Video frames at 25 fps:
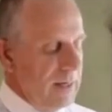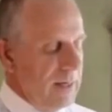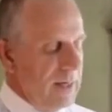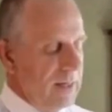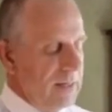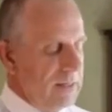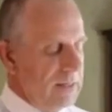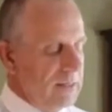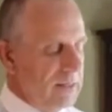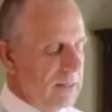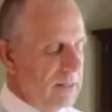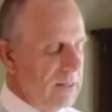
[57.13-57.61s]

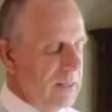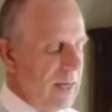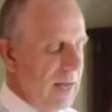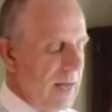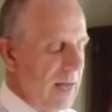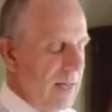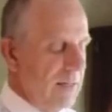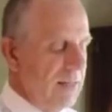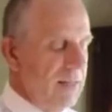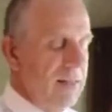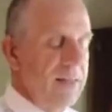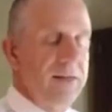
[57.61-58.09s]
It's
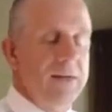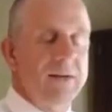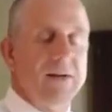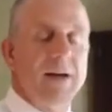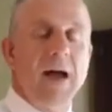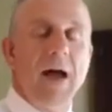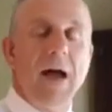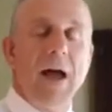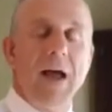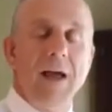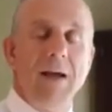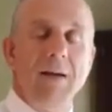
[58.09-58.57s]
got the
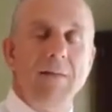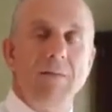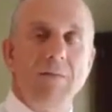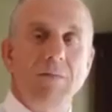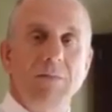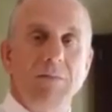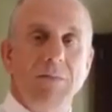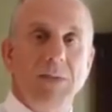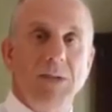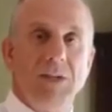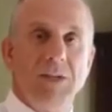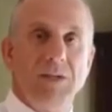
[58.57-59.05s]

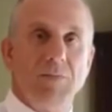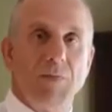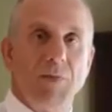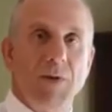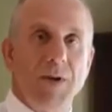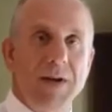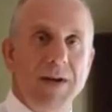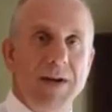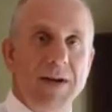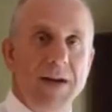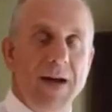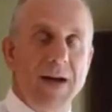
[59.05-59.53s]
time
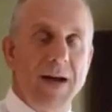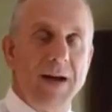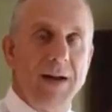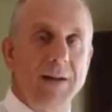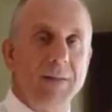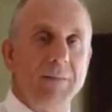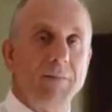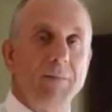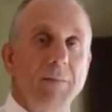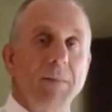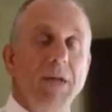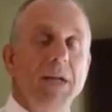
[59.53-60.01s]
displayed on
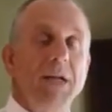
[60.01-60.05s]
it.